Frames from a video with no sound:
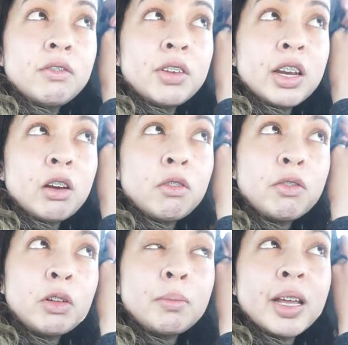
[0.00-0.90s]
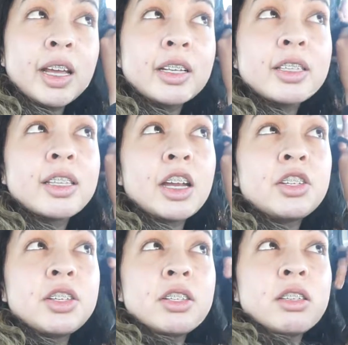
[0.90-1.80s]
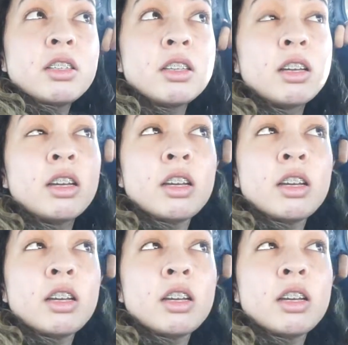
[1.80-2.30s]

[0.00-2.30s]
video filming sessions.